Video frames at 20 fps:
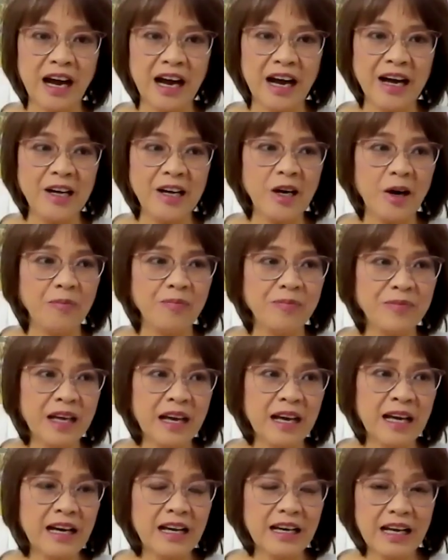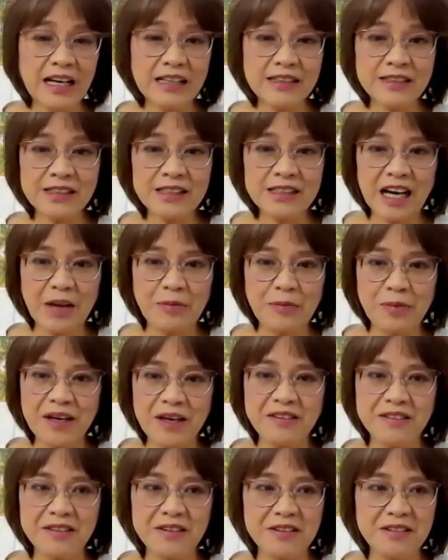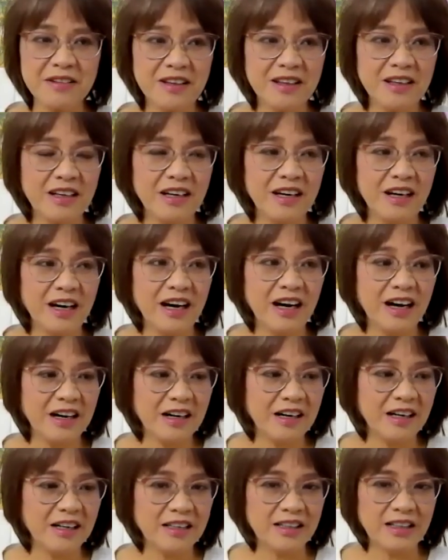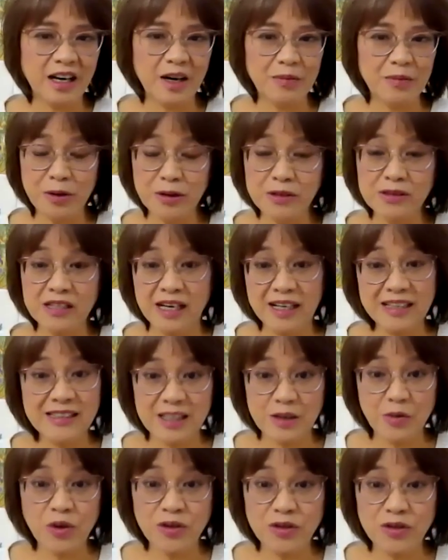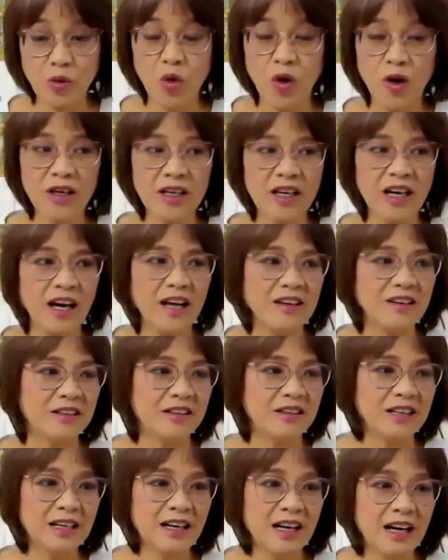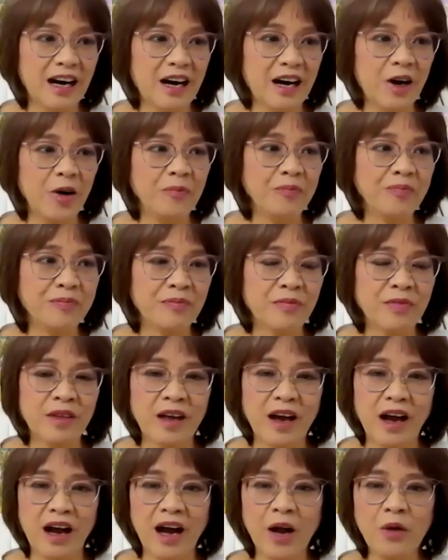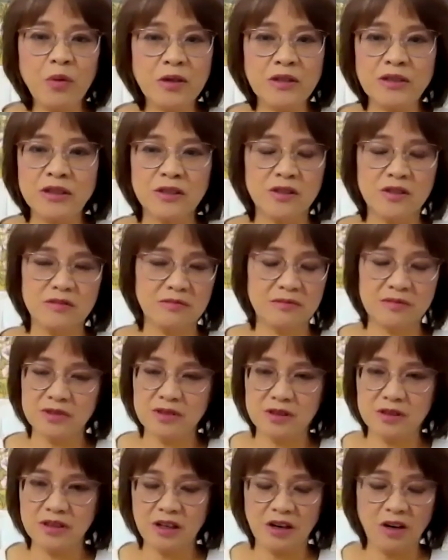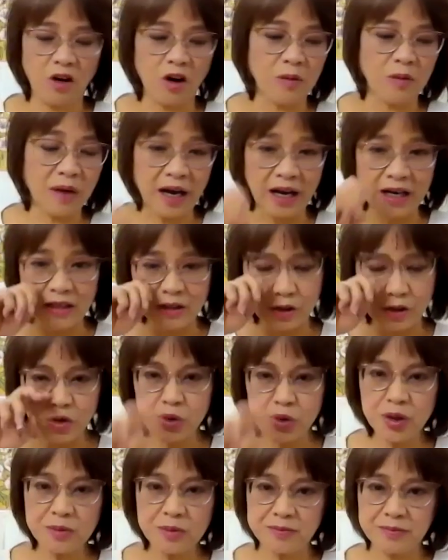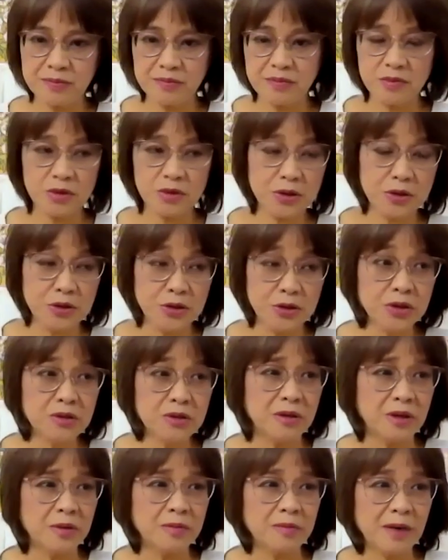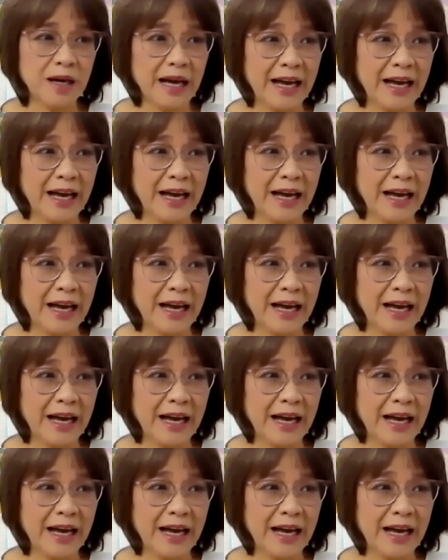I last year I painted a person. It was a watercolor. I was on my trip to Europe.